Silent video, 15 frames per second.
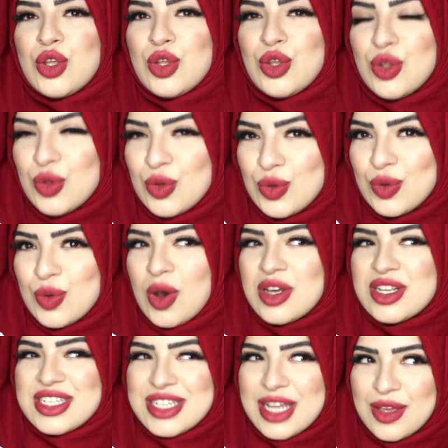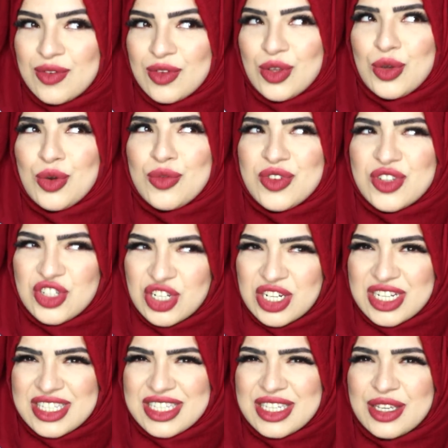you are saving your
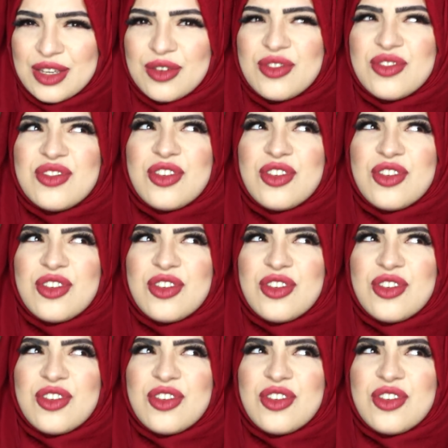virginity